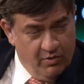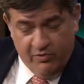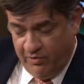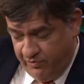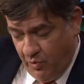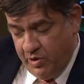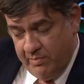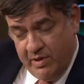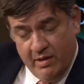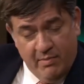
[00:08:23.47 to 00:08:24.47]
Over a
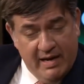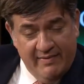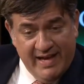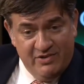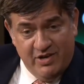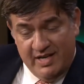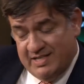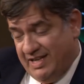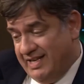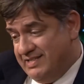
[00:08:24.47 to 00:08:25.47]
40 BMI, that
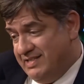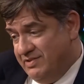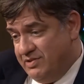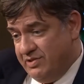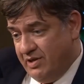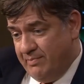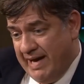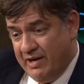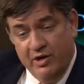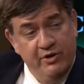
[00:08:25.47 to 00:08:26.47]
translates into
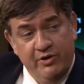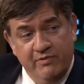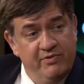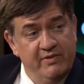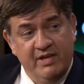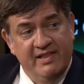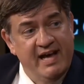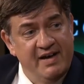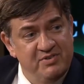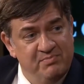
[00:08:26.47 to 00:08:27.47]
about
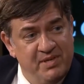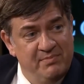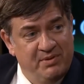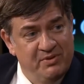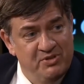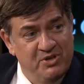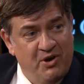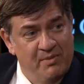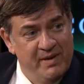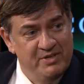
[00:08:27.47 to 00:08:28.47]
150,000 people in the
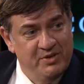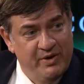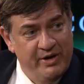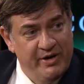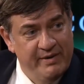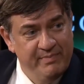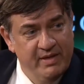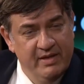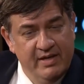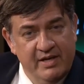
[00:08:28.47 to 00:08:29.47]
Charlotte metro area.
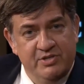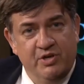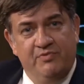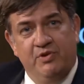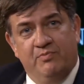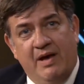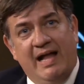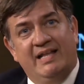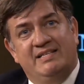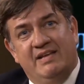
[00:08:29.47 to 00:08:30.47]
So if you
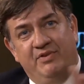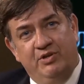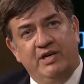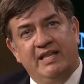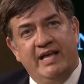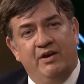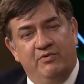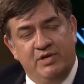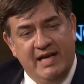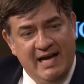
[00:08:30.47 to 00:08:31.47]
look at that
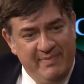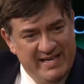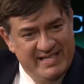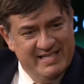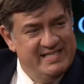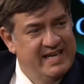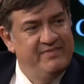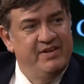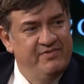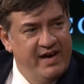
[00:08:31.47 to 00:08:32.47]
over time, that's a
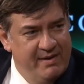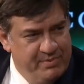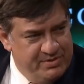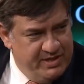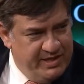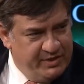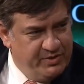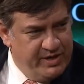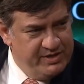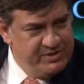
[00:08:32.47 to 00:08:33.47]
75%
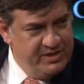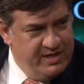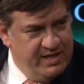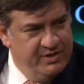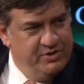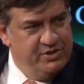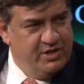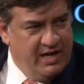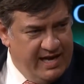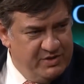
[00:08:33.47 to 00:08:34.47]
increase in
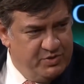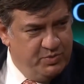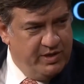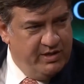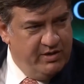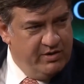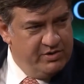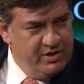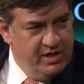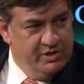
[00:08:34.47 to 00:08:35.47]
just the last 20
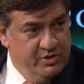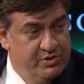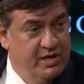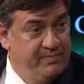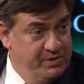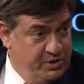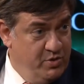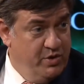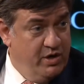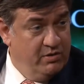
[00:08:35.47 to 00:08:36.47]
years. So something's
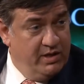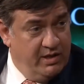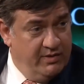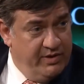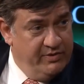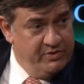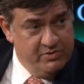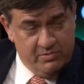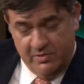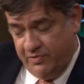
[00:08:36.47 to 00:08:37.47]
going on, and
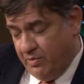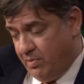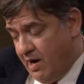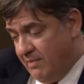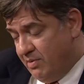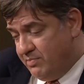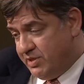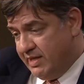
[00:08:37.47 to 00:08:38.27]
there's some severe problems.